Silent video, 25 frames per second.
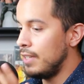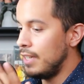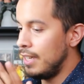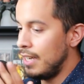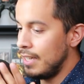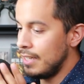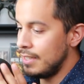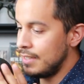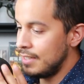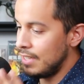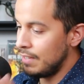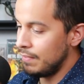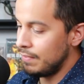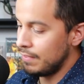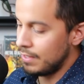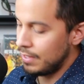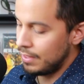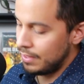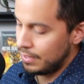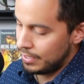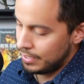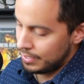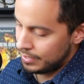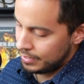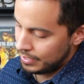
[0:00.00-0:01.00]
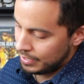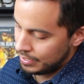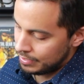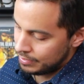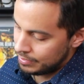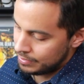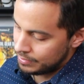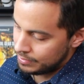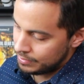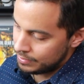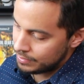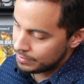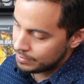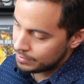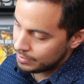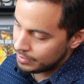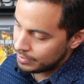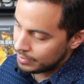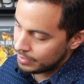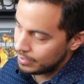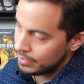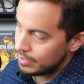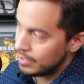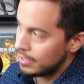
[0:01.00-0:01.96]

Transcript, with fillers: I definitely think that this is a uh,